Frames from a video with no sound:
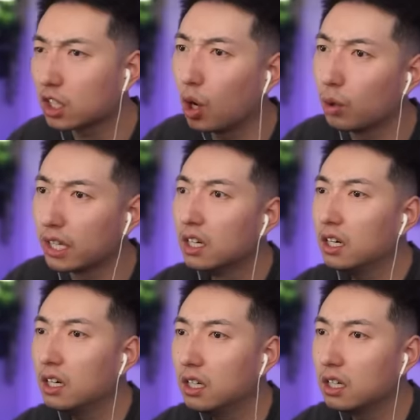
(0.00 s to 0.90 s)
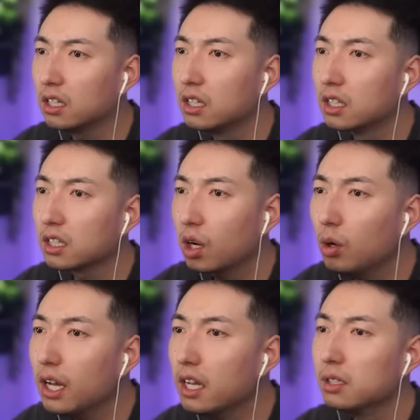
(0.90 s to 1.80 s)
Cody.
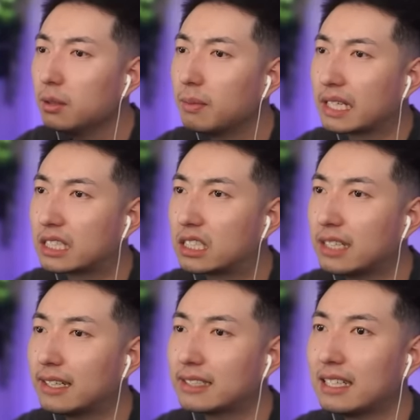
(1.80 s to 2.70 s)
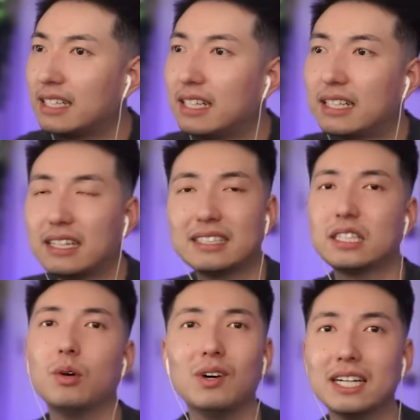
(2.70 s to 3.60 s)
Cody! Oh my gosh.
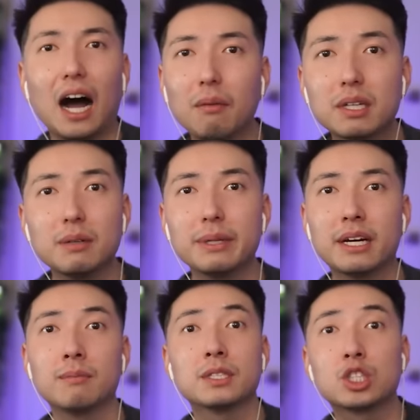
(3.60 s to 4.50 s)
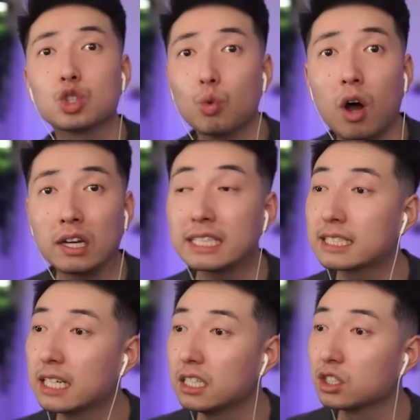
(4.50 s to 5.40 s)
You know what? I'm gonna become the
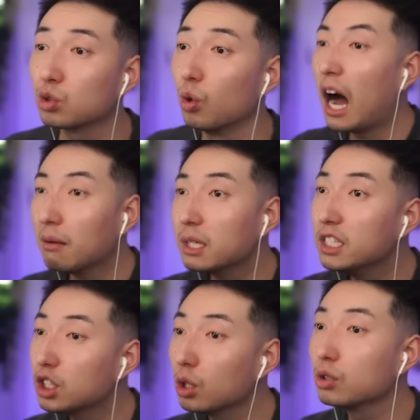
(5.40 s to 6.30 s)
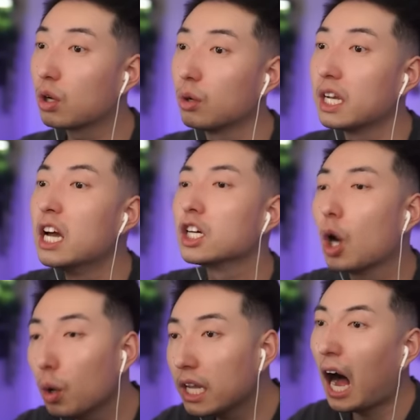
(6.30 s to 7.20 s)
strongest kid in school. I'm gonna show you, Cody.
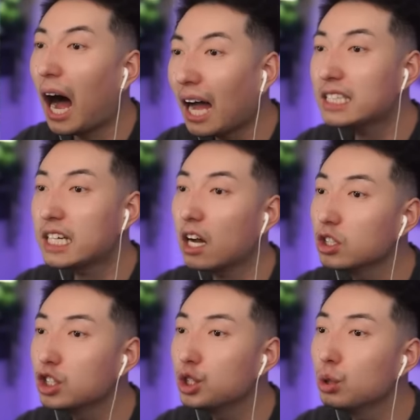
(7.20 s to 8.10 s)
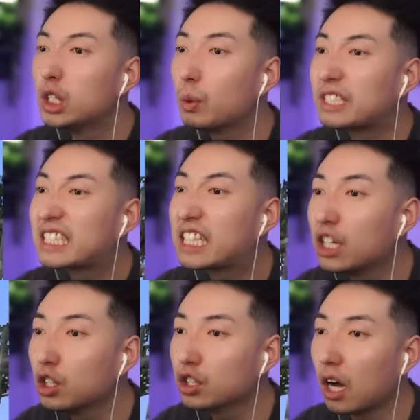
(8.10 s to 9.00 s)
Cody, I challenge you to a
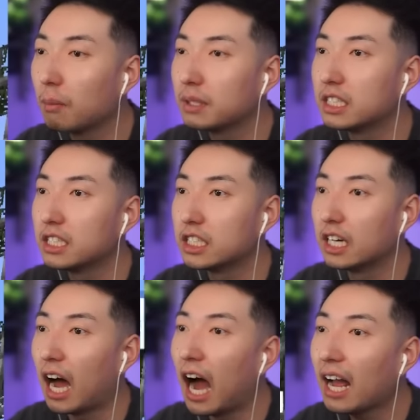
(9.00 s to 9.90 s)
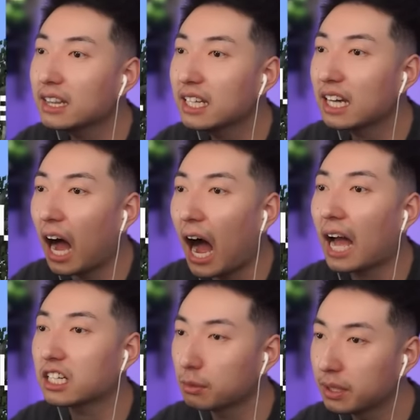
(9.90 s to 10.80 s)
skills competition. I think
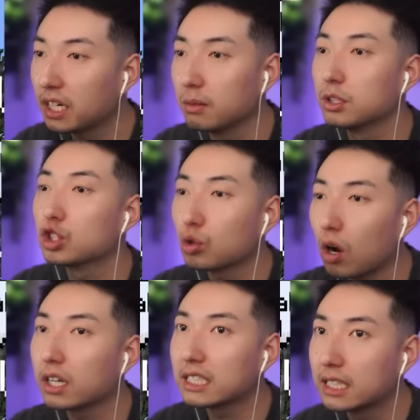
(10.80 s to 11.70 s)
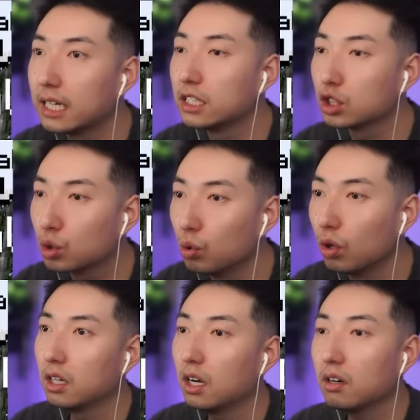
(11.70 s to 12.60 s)
I could become the strongest kid in
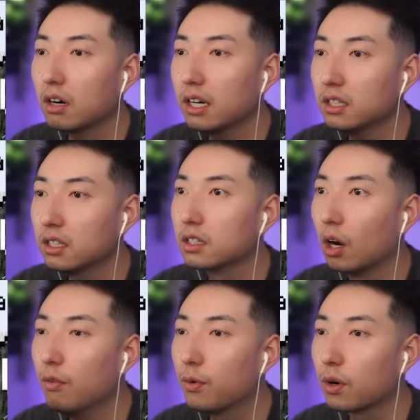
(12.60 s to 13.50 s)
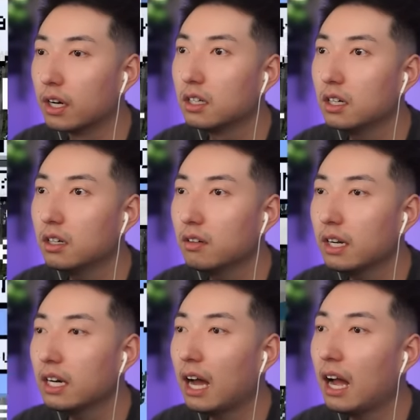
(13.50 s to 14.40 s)
school. All right, go for it. All
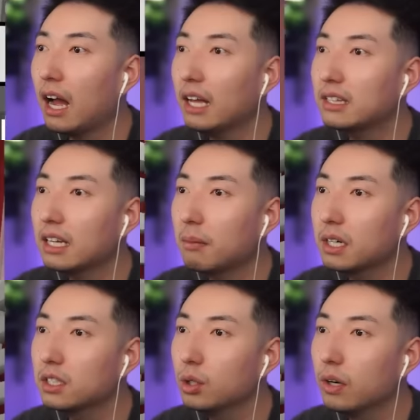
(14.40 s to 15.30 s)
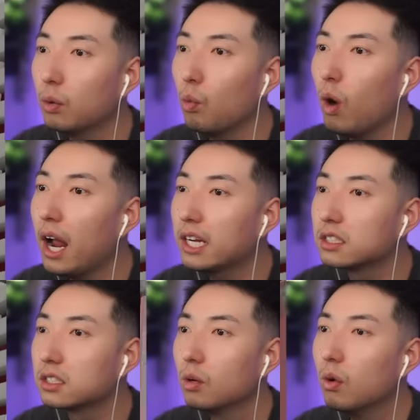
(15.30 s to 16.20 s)
right, I think I'm gonna do it.
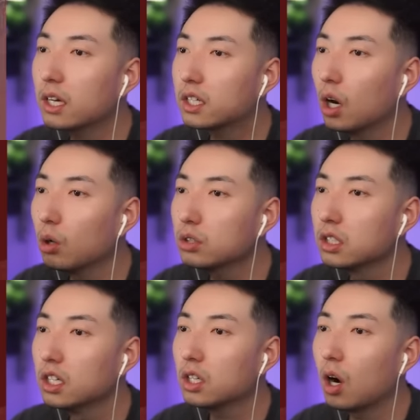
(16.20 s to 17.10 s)
Wait! What, coach? You're